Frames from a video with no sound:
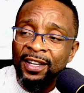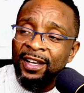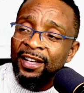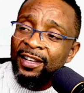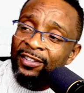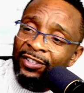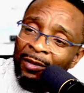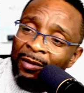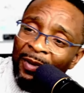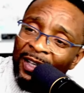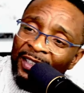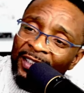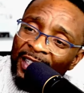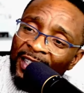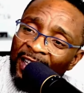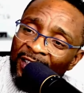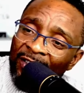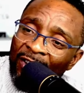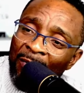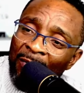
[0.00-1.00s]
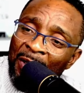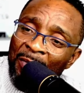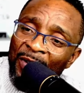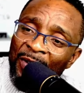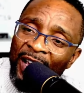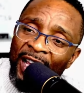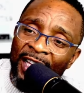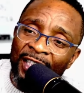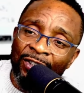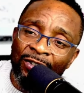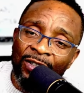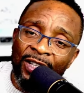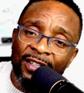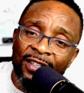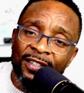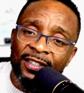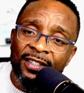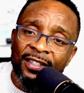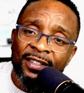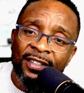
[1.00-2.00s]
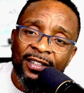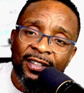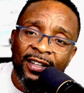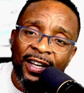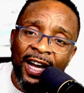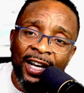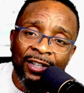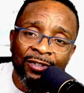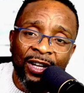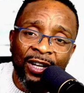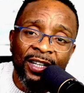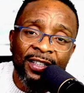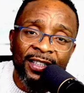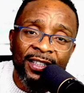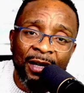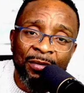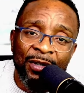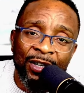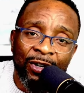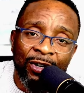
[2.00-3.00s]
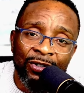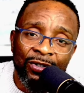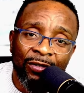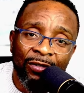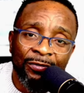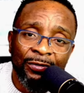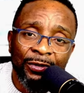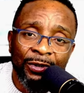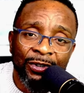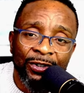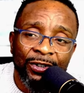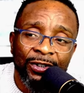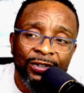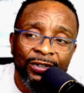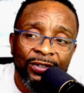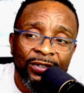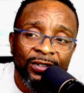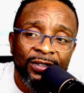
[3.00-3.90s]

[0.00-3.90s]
Somebody else coming behind you is actually there because of food.